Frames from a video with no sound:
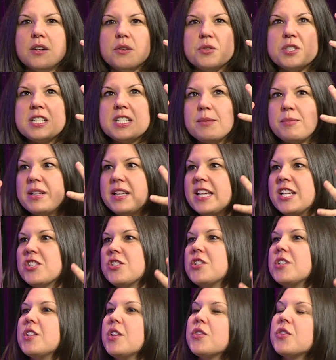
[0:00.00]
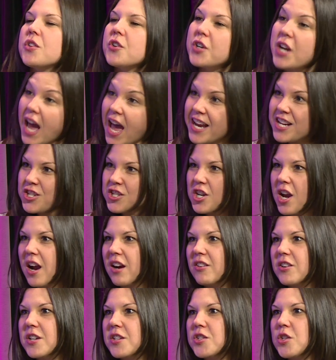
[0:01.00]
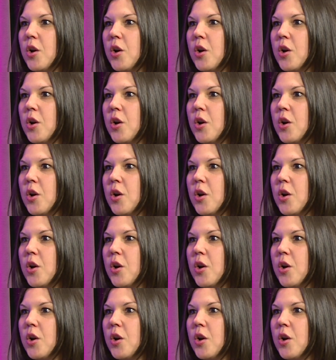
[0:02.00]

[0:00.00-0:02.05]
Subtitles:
stimulation to the third eye chakra.